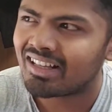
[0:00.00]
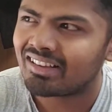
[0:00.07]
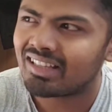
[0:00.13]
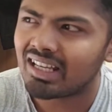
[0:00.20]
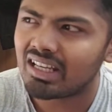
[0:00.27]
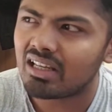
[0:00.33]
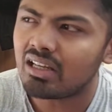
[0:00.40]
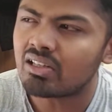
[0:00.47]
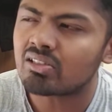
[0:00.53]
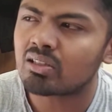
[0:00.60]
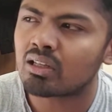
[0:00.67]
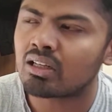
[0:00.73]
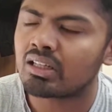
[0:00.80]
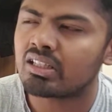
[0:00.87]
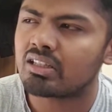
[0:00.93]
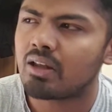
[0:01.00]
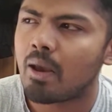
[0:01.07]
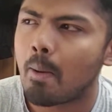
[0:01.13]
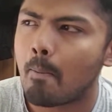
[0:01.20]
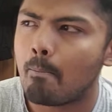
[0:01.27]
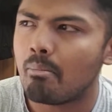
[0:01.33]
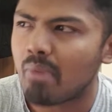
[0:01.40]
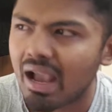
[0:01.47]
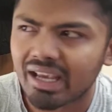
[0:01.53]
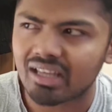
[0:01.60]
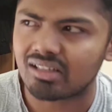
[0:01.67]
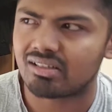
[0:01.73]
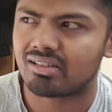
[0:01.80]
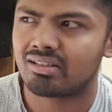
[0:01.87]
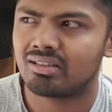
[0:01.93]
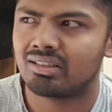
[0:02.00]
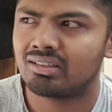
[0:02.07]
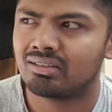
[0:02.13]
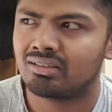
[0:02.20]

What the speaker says: The Insolent Maggots.